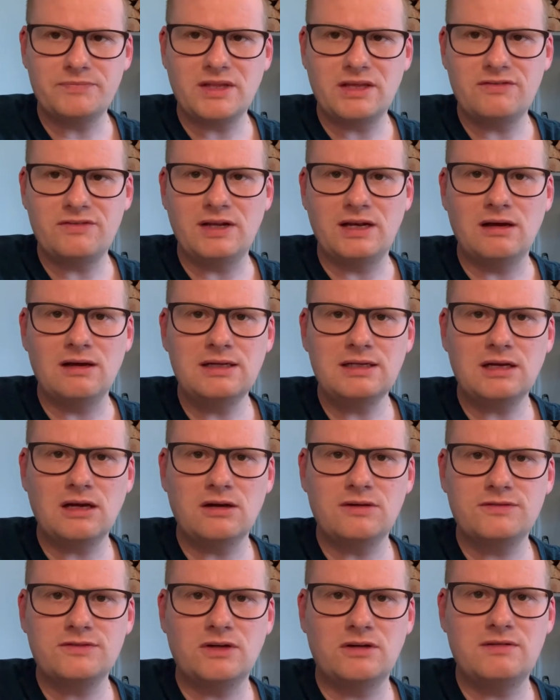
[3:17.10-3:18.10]
if you like,
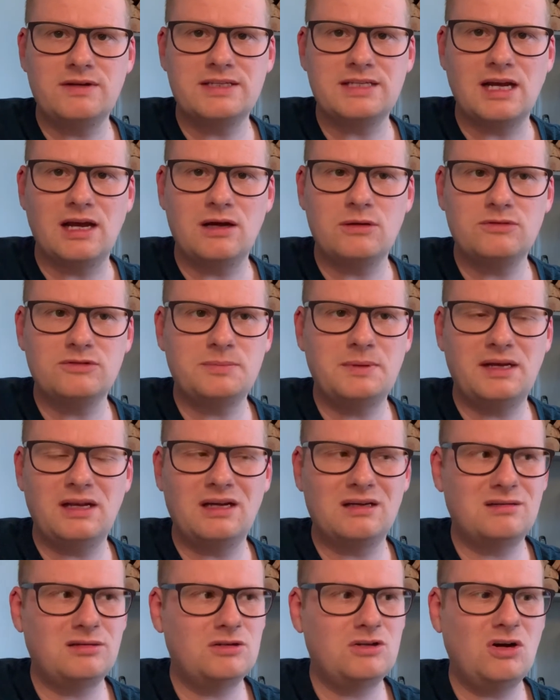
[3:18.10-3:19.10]
after I read it. I was a bit
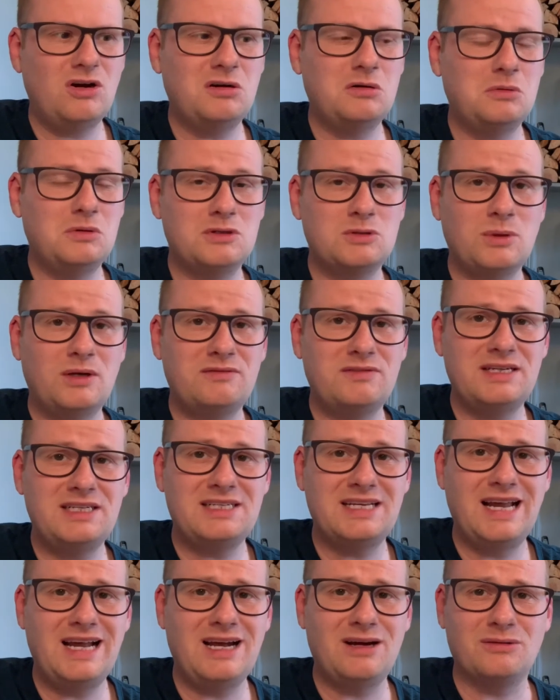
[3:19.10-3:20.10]
like, oh God, what do I
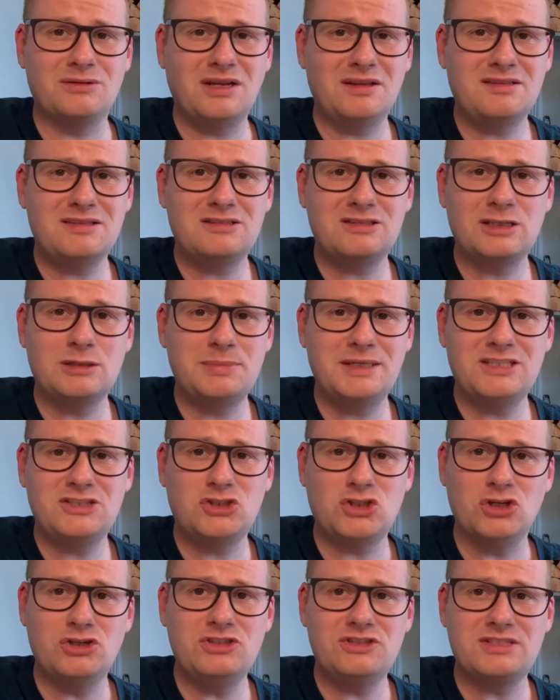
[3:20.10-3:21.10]
read now? Nothing's going to be as
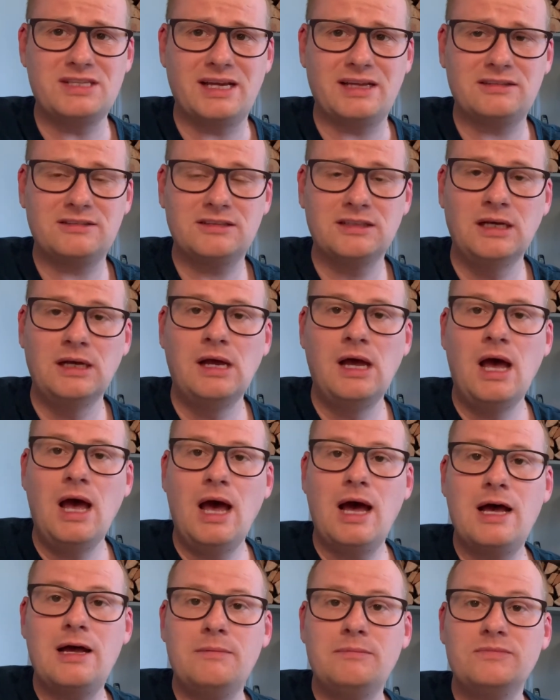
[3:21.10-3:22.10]
good as this.
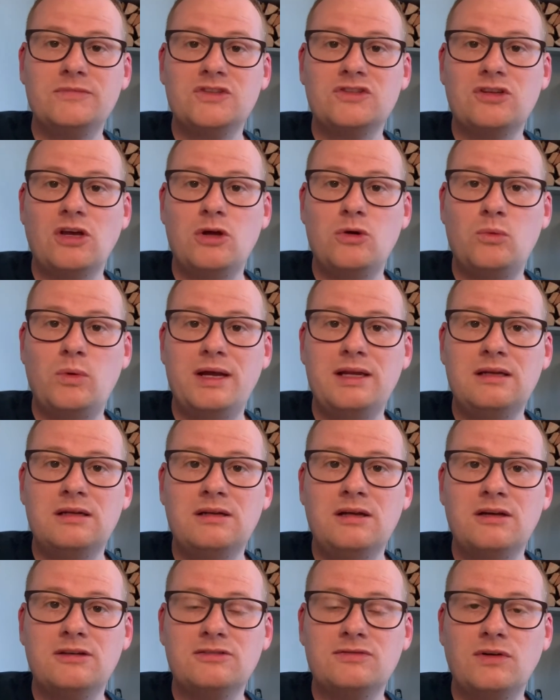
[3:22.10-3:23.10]
So
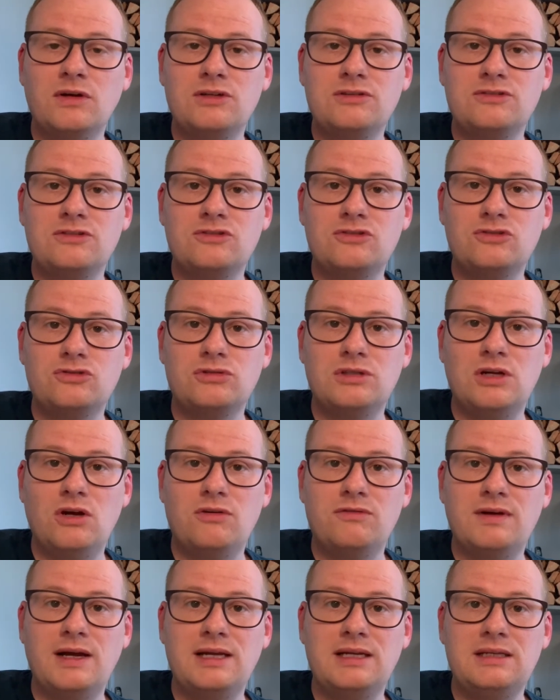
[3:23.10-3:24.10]
Winn Hurst follows the story
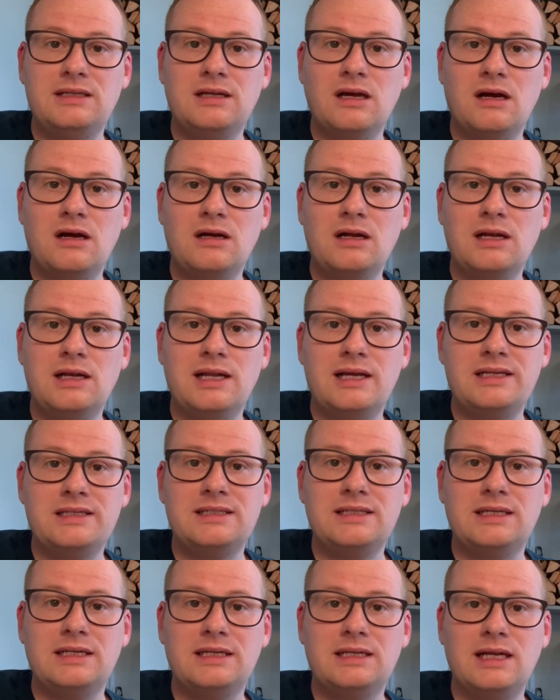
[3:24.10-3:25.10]
of a young
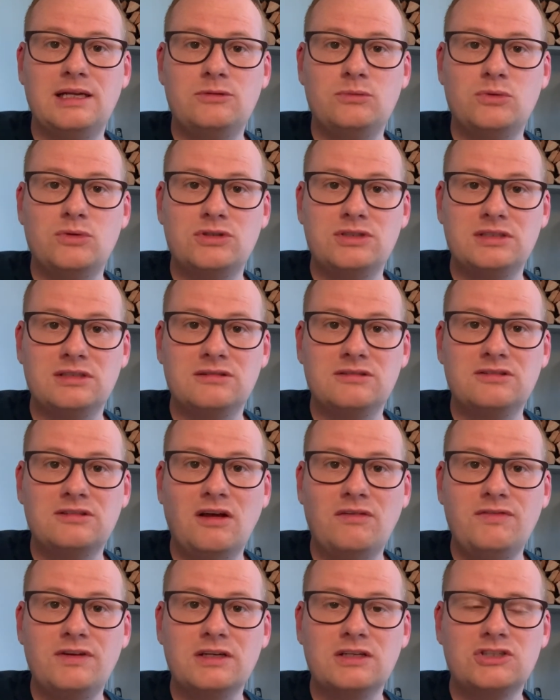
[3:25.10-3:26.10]
lady in Edwardian
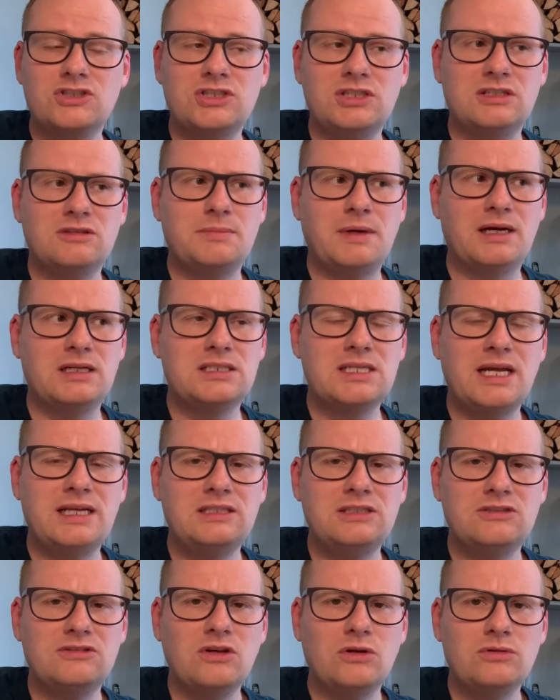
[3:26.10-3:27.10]
Suffolk. She is about
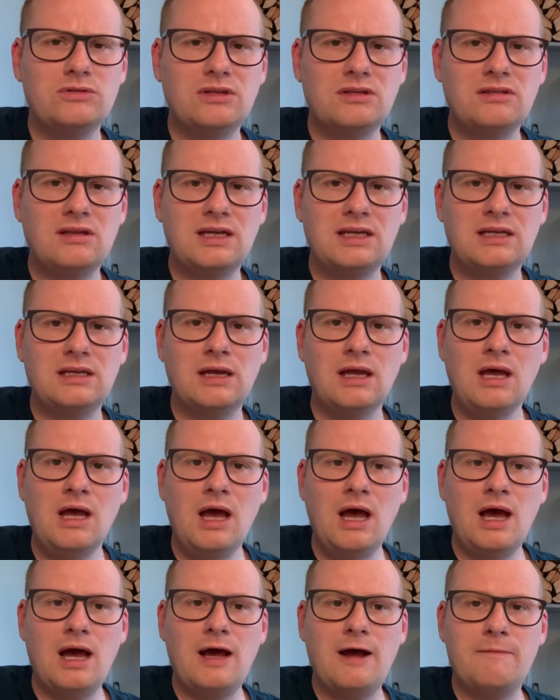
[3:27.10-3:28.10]
10 years old, I think,
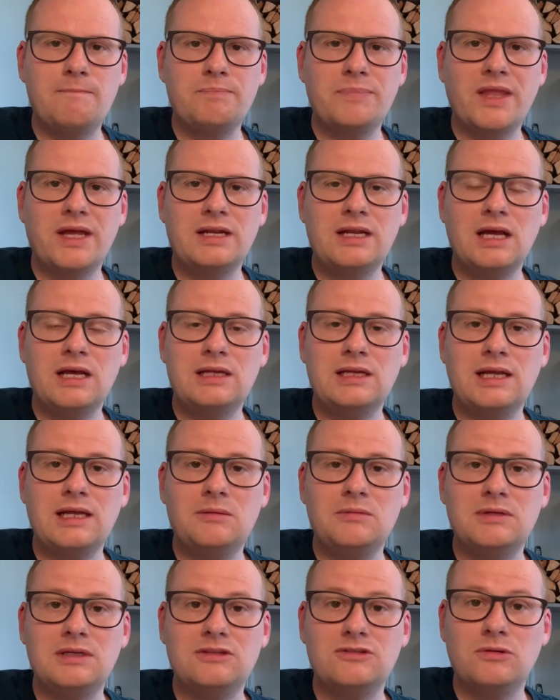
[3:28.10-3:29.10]
and her
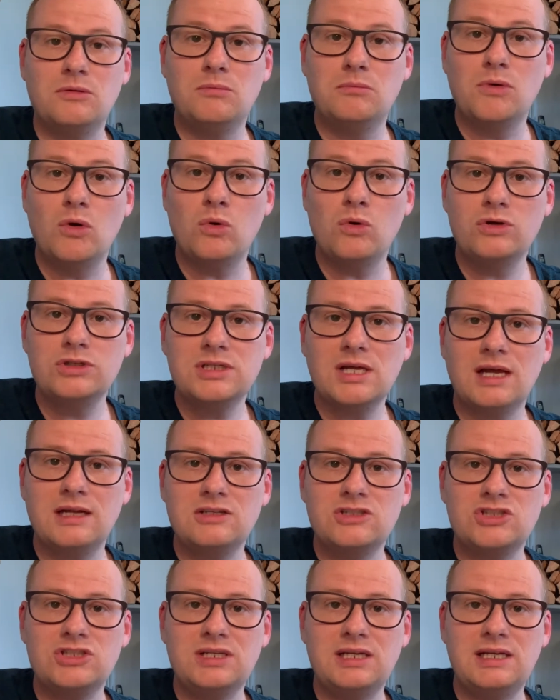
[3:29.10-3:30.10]
name is Maud,
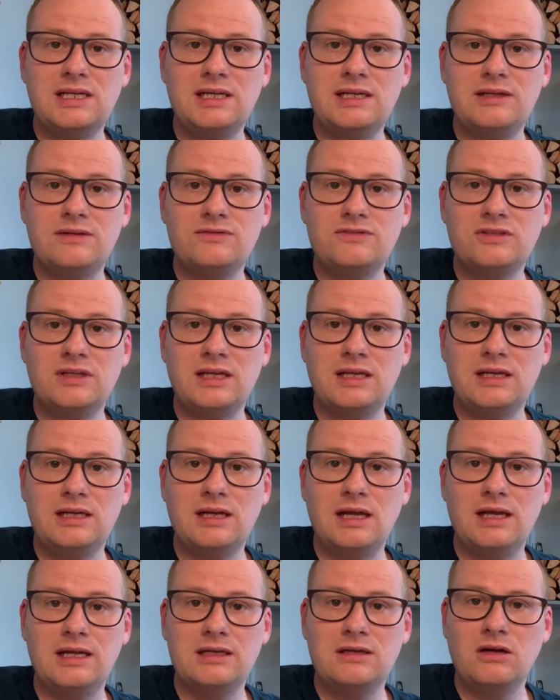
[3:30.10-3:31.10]
and she lives
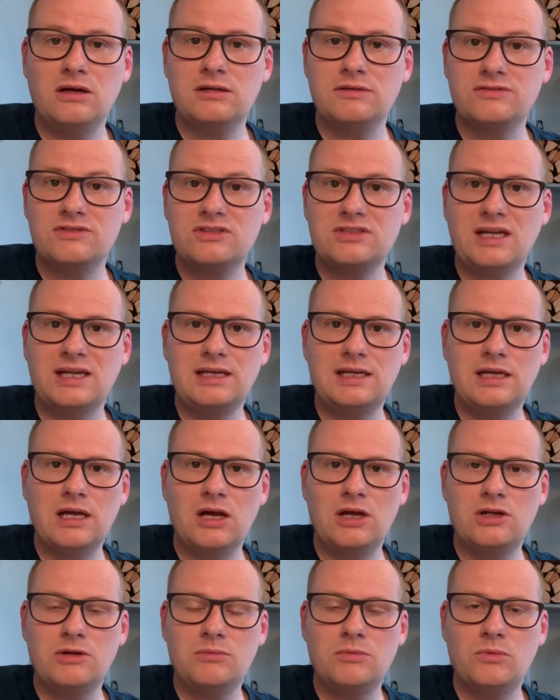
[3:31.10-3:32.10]
in a kind of stately
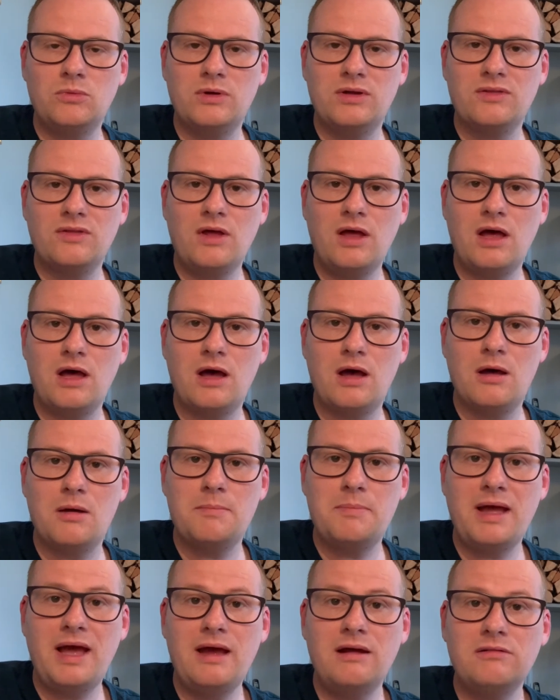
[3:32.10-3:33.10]
home with
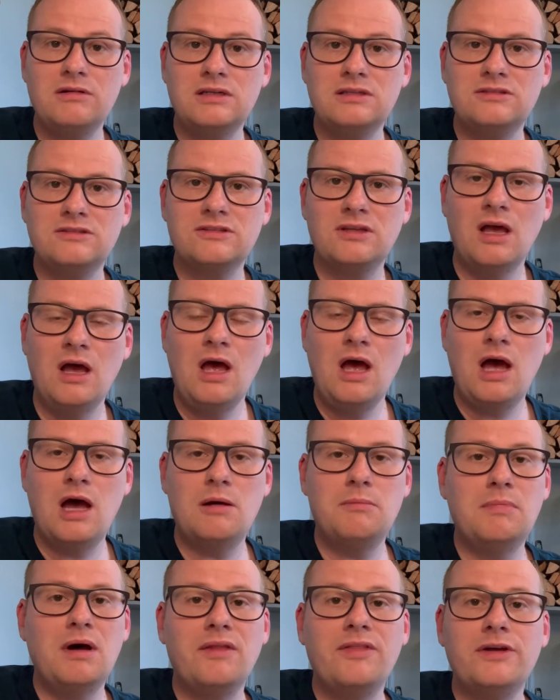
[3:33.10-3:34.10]
her parents,
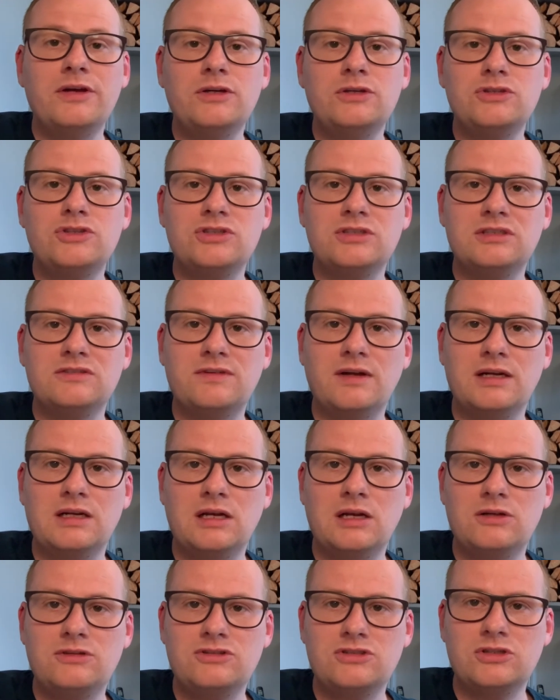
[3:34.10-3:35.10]
her mother, who she is very
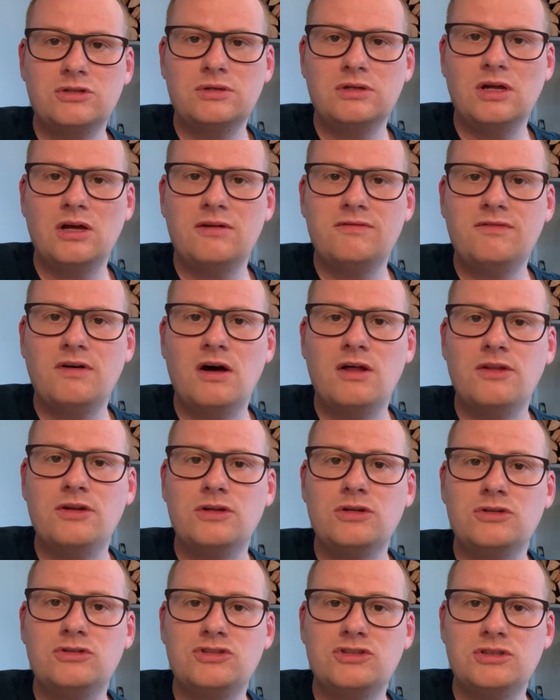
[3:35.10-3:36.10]
close to, and her father,
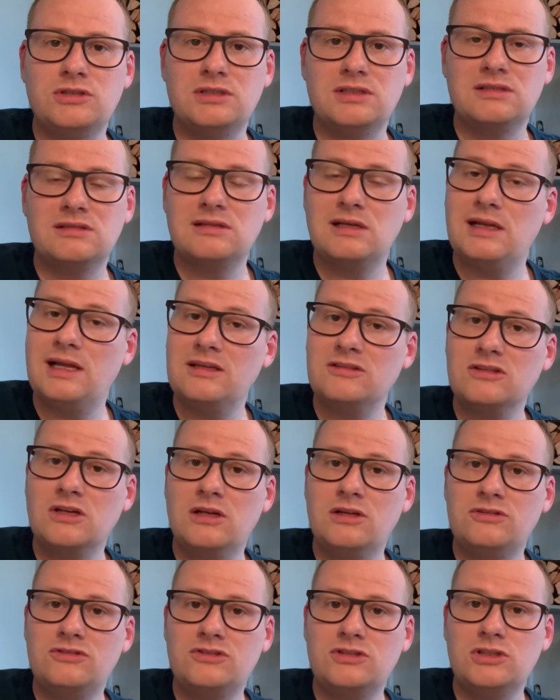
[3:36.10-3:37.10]
who she is less
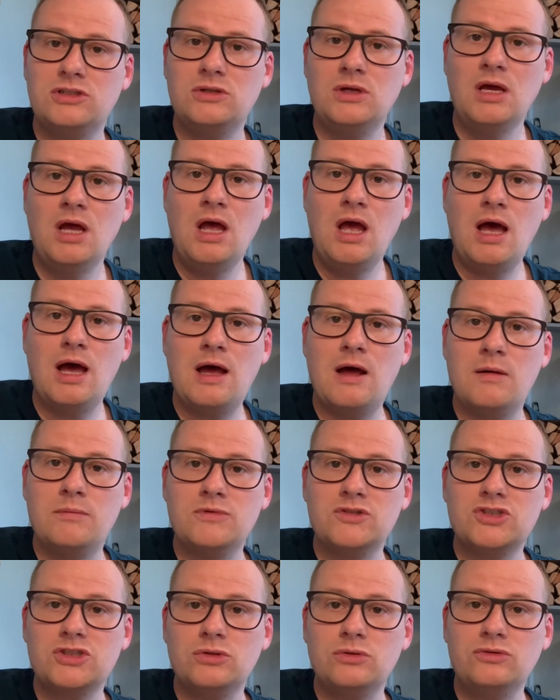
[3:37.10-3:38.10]
close to.
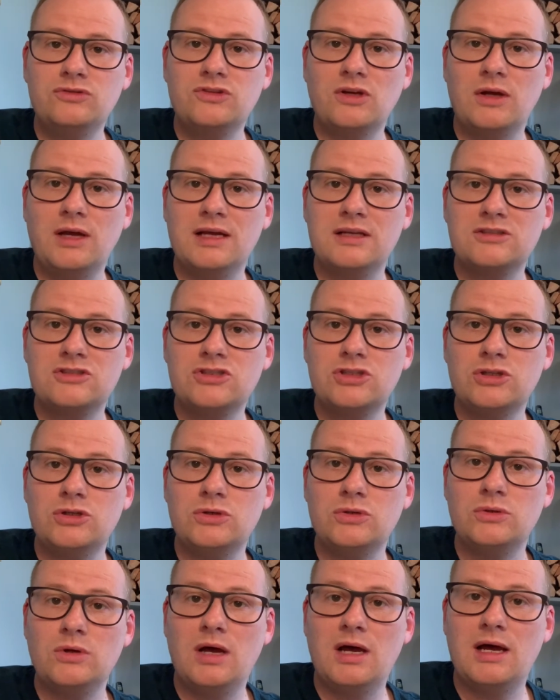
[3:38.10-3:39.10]
She also has
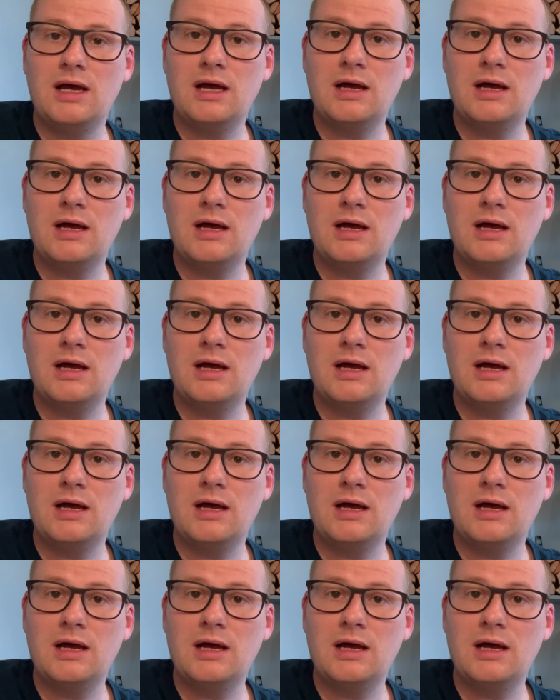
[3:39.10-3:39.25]
two